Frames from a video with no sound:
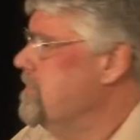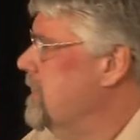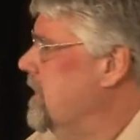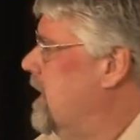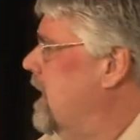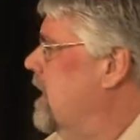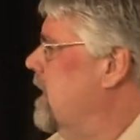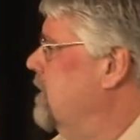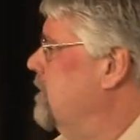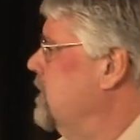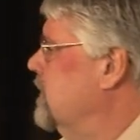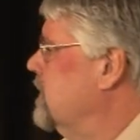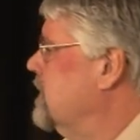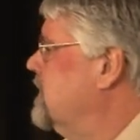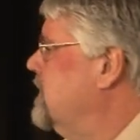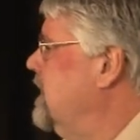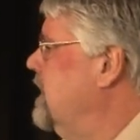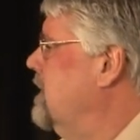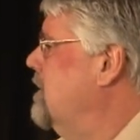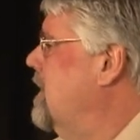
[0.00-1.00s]
um, you'll
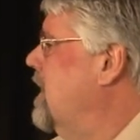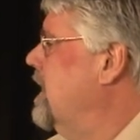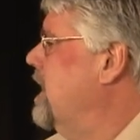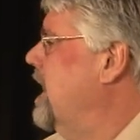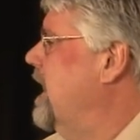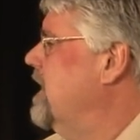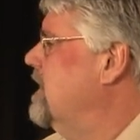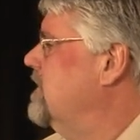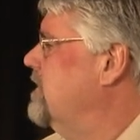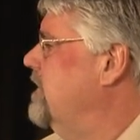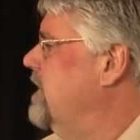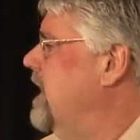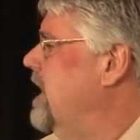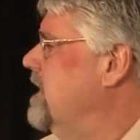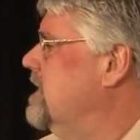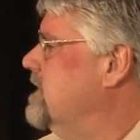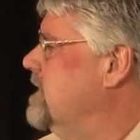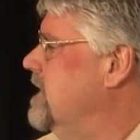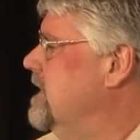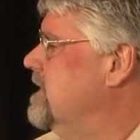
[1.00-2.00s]
see them on
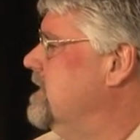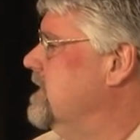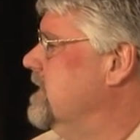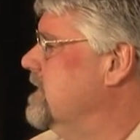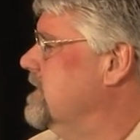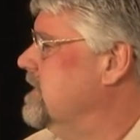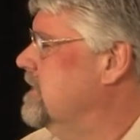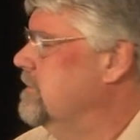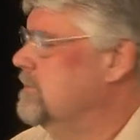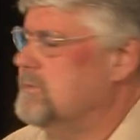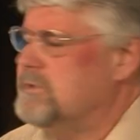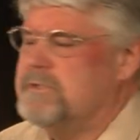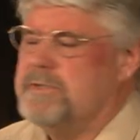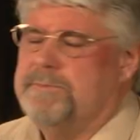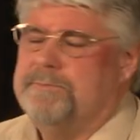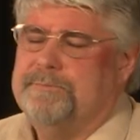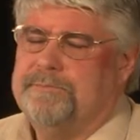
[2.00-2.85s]
HVAC systems.